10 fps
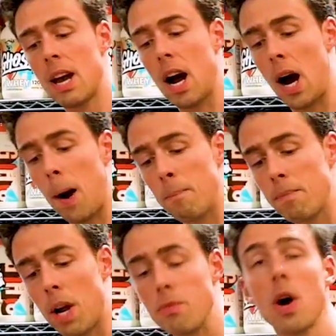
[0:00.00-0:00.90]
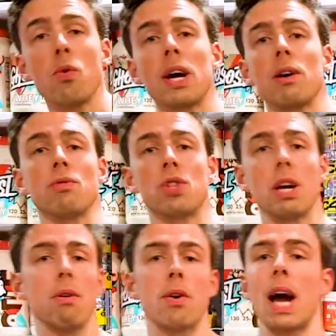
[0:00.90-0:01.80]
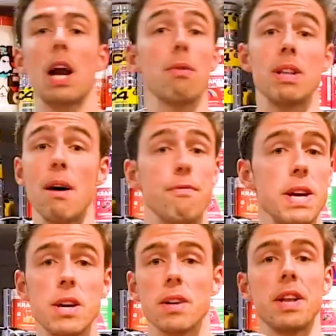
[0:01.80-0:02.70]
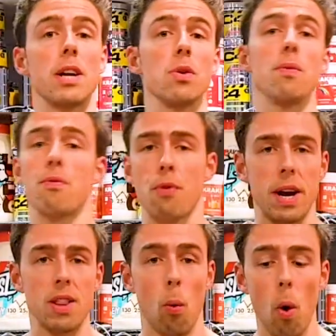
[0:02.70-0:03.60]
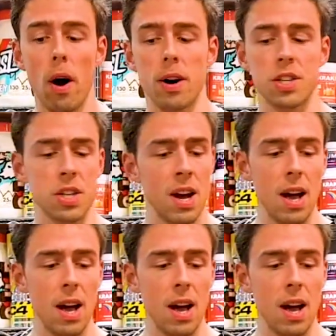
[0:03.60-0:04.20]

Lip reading: You know, no guilt, 0 calorie, they're vegan, they're gluten-free, the works.